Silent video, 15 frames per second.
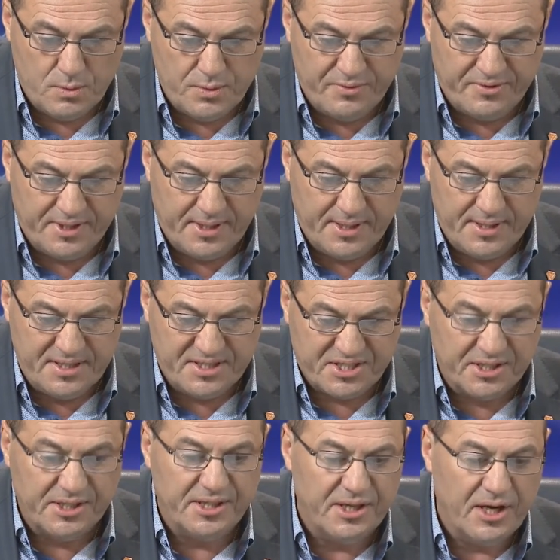the
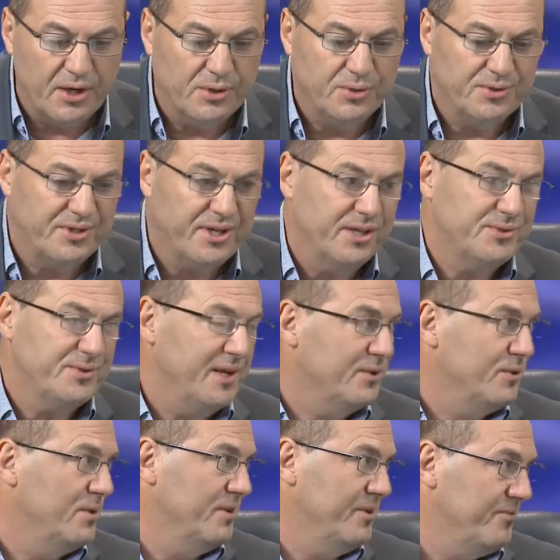CEO goes around to
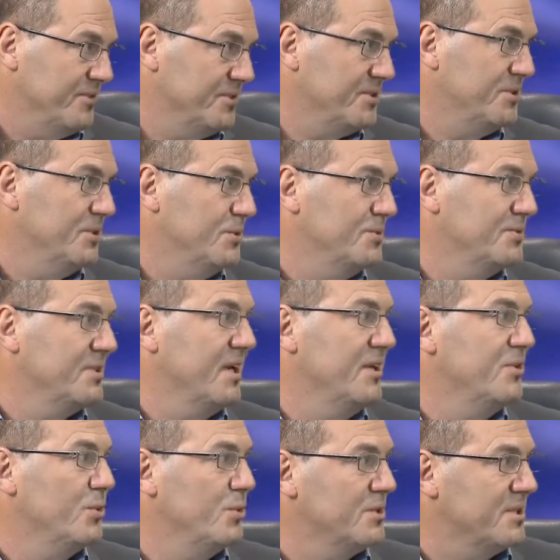all the different schools and
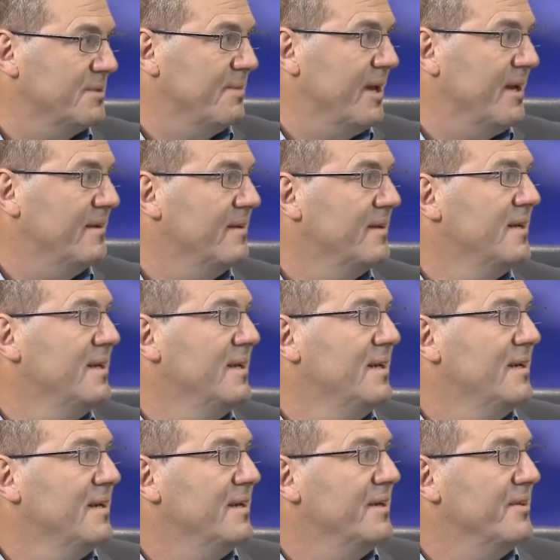talks about
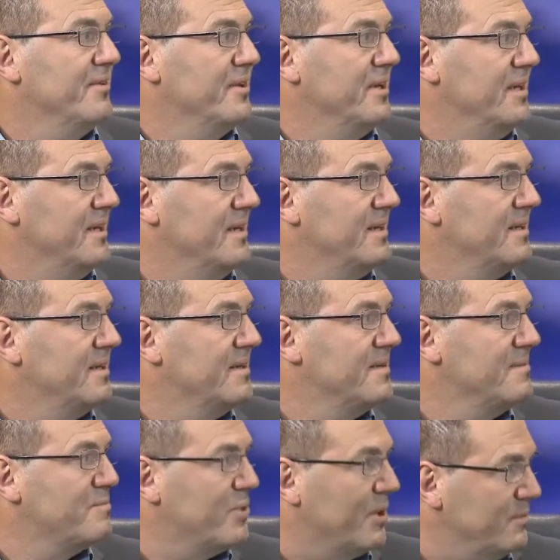the
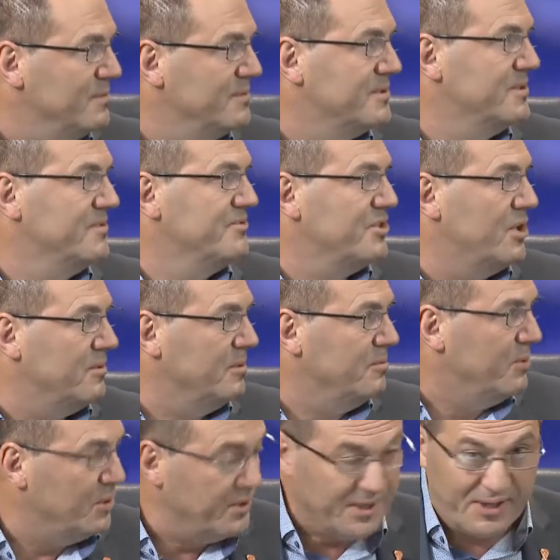problems of
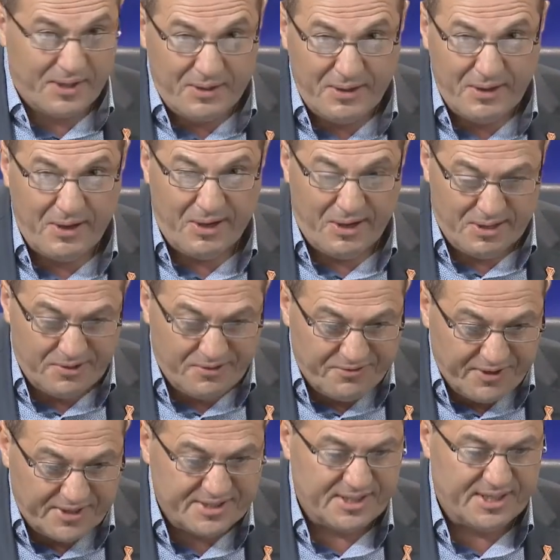cyberbullying and the
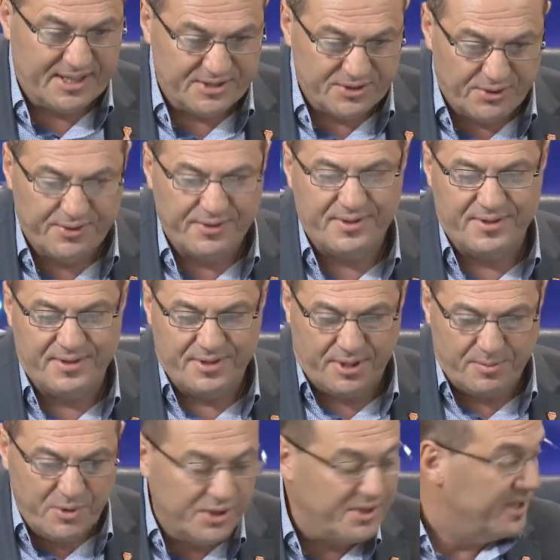effects it has on the
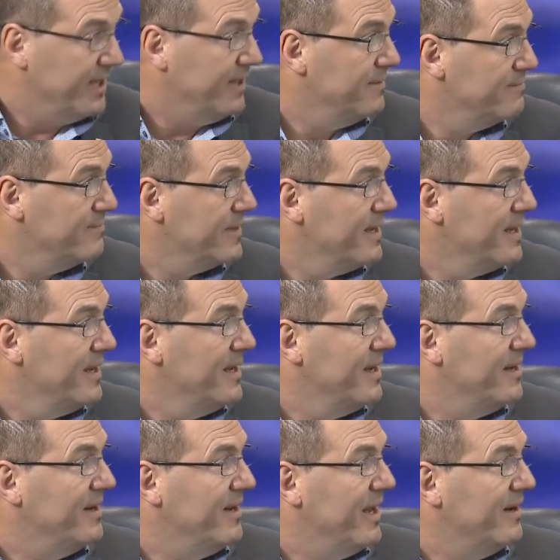community.
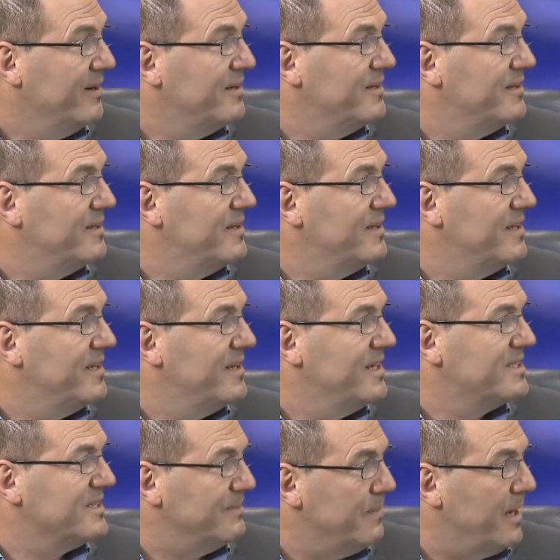Now,
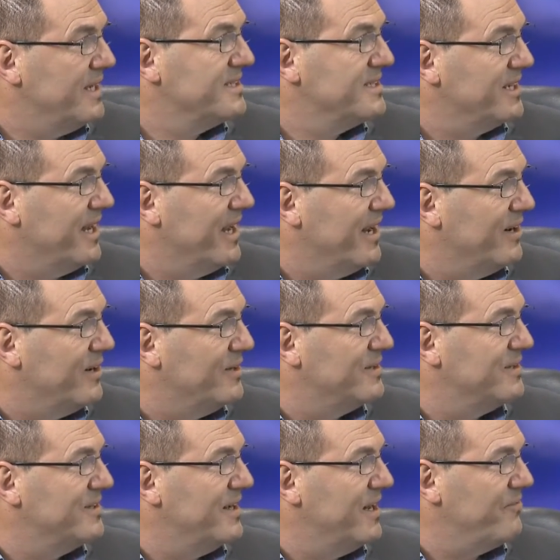it's amazing how
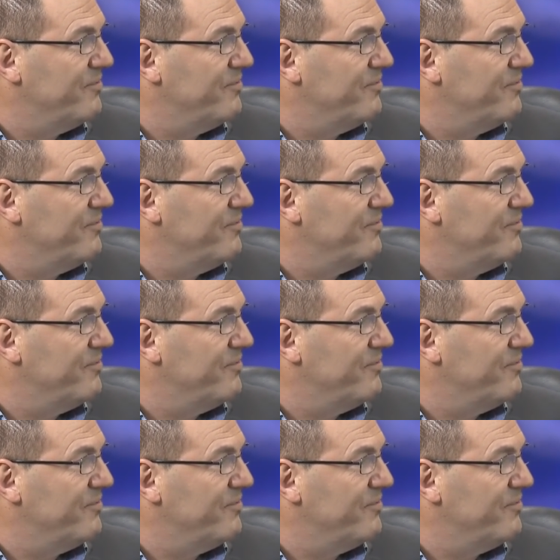a